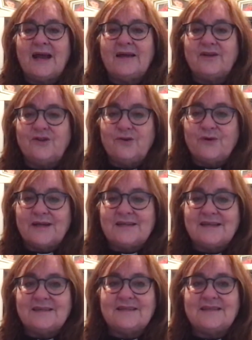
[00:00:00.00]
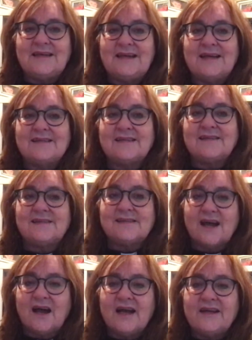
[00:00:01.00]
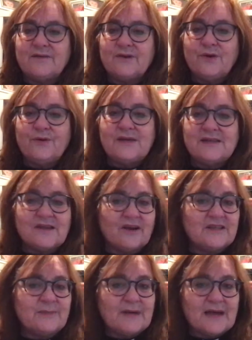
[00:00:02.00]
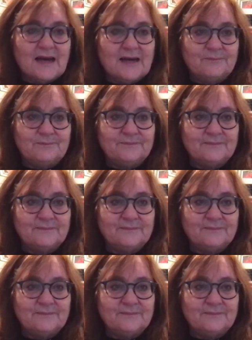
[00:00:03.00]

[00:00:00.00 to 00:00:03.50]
and a new identity as a sign of who he's going to become,